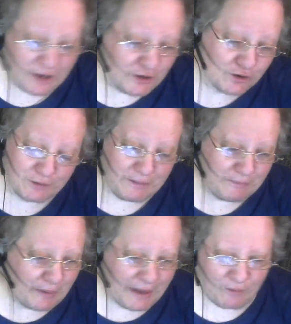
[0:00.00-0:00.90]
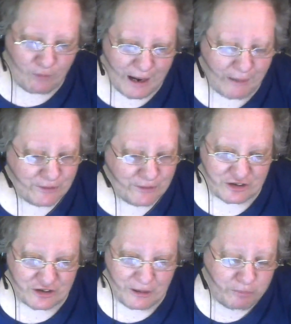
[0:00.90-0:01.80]
you could be Pat
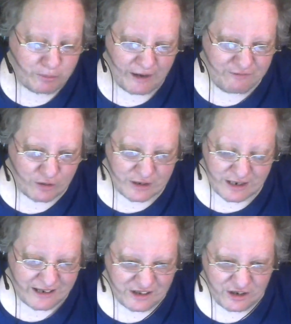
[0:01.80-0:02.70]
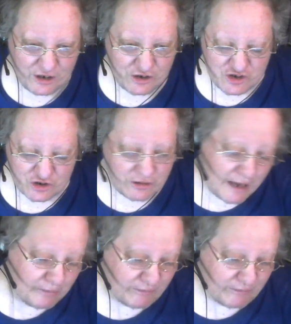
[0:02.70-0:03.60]
Robertson and pray for it not to hit your
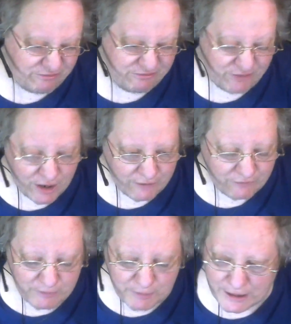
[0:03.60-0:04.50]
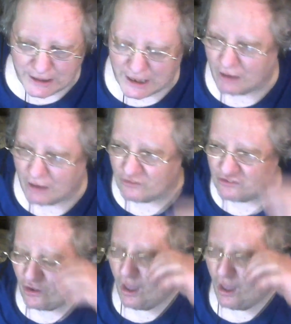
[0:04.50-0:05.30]
land, but fuck everybody else.